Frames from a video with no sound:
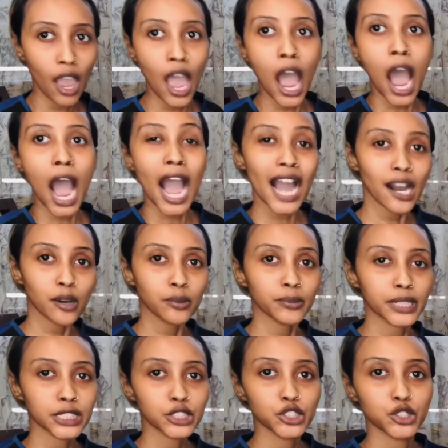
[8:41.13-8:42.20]
How much
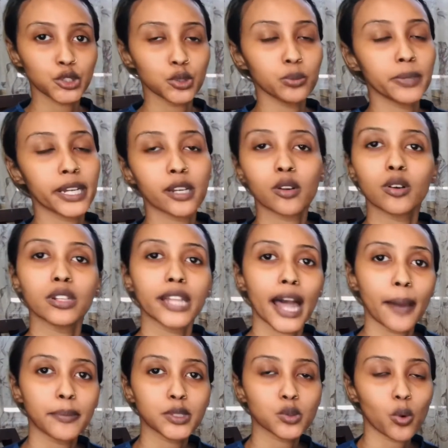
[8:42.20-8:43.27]
do medical
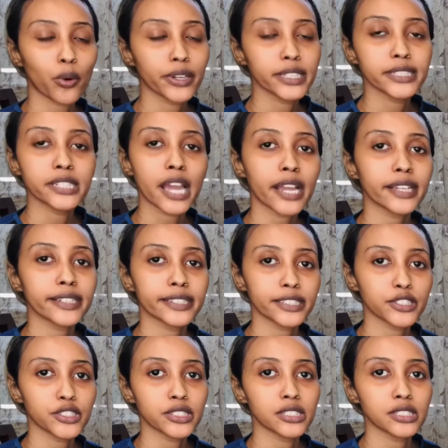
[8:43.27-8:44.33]
laboratory
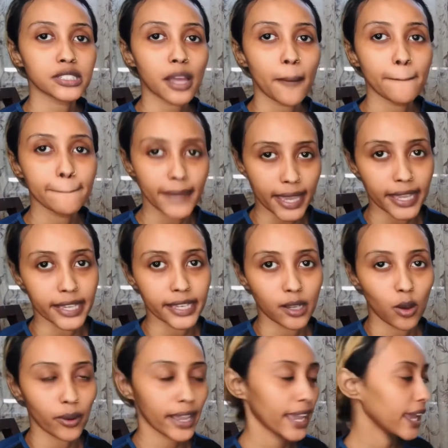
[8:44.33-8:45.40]
technicians make,
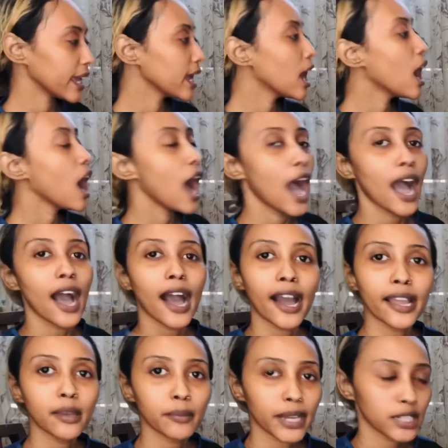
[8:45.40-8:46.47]
okay? I
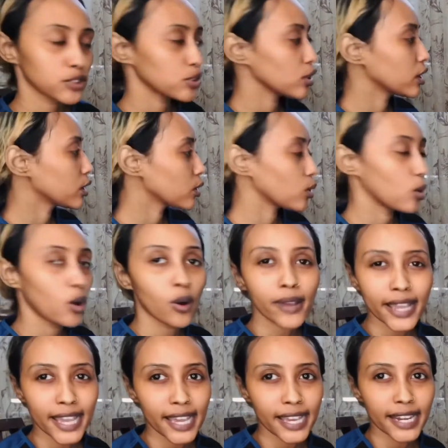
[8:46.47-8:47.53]
am actually gonna go
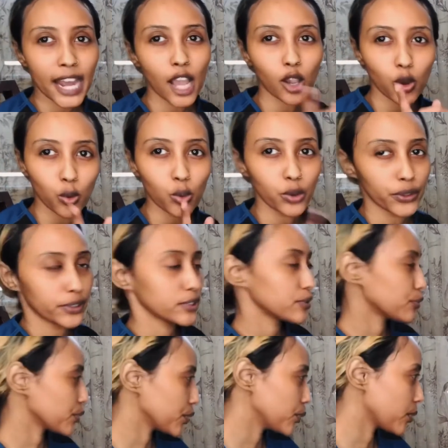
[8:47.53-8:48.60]
ahead and Google this for
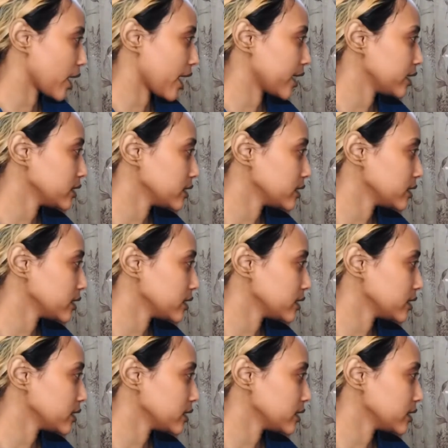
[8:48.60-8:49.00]
you guys.